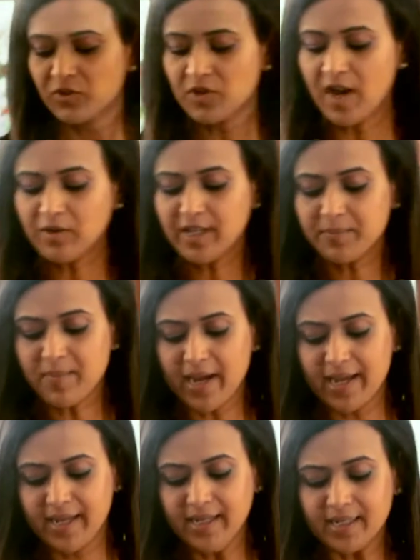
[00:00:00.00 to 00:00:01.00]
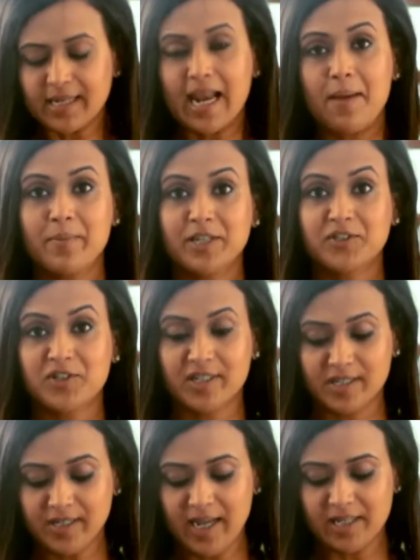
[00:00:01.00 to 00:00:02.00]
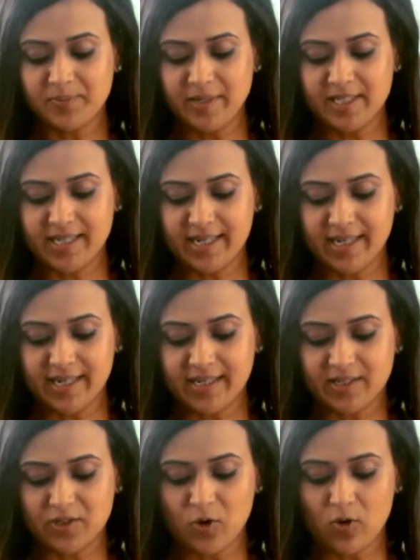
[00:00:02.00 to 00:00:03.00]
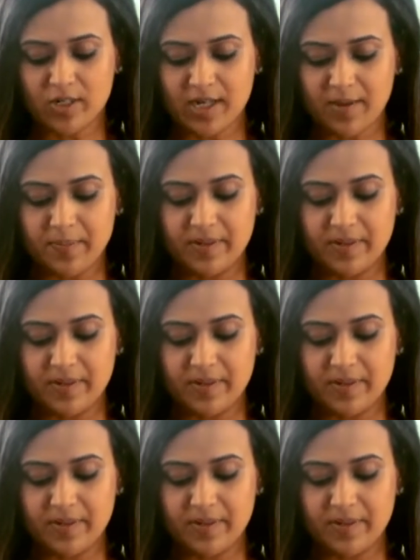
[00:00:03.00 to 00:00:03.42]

So now that my clam mixture has been sitting, it's soaked up